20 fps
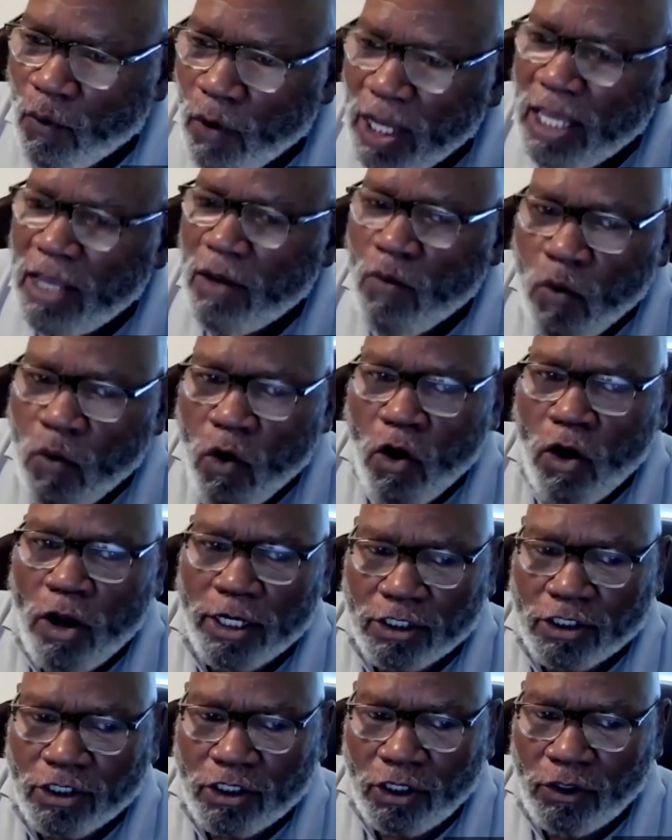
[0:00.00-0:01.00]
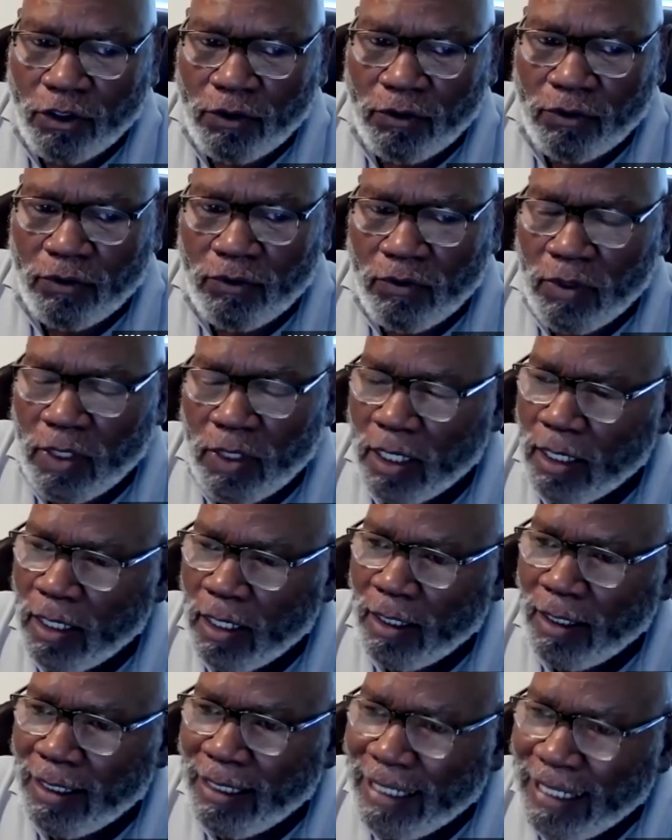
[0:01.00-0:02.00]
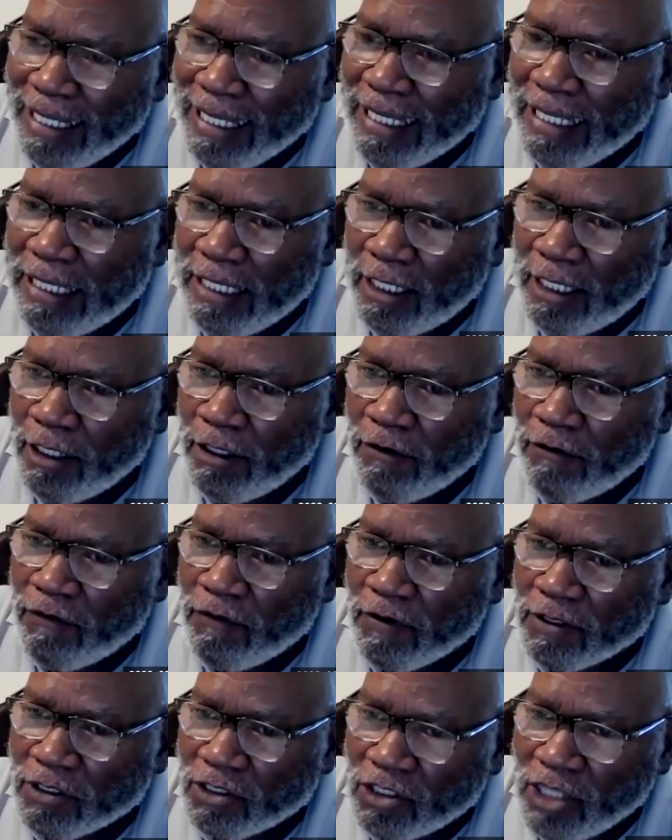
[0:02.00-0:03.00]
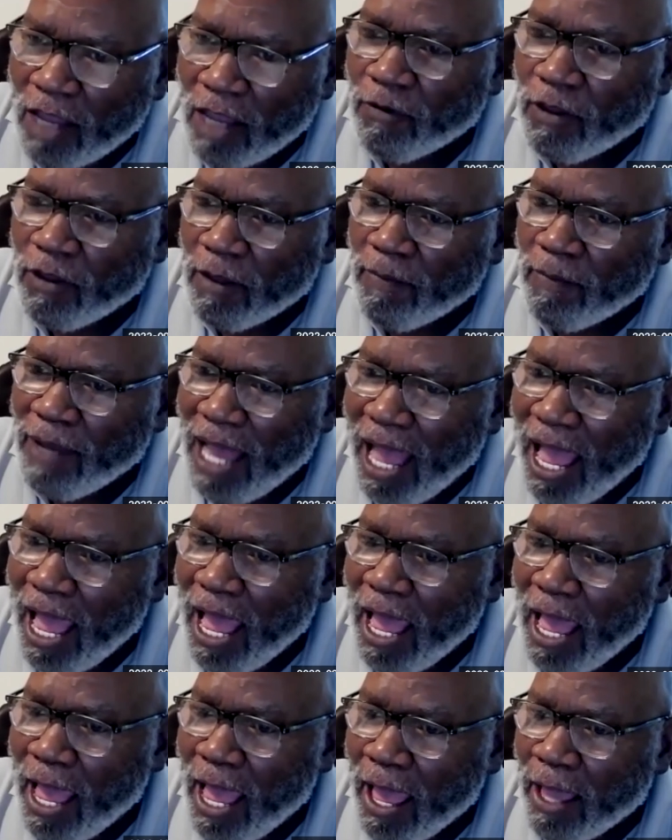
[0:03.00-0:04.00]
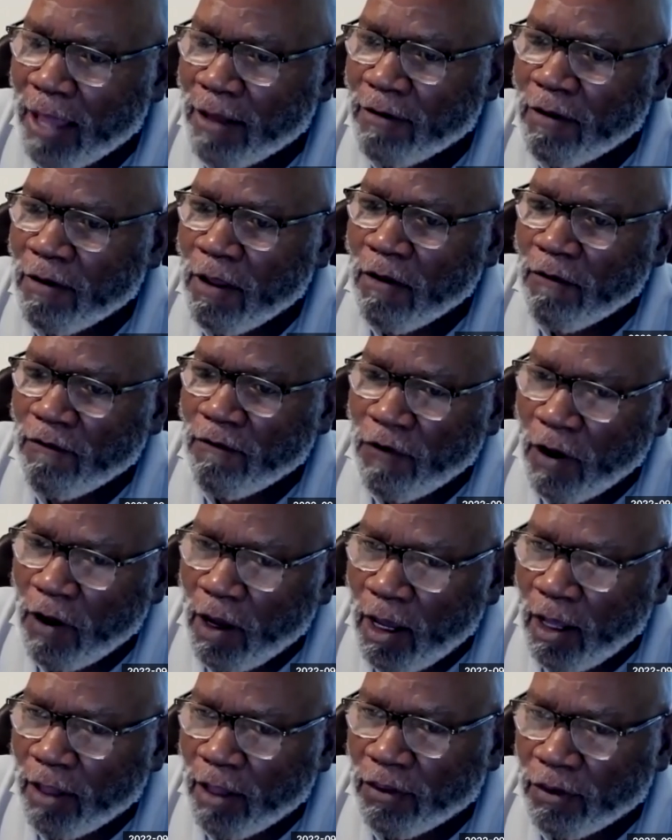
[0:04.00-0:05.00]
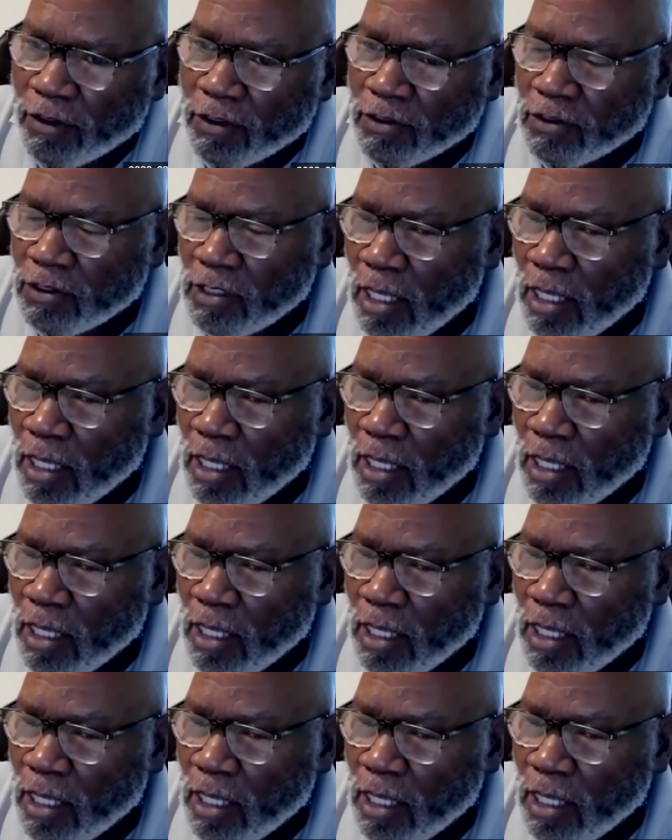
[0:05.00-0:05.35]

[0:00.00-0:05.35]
we want to leave something behind for others.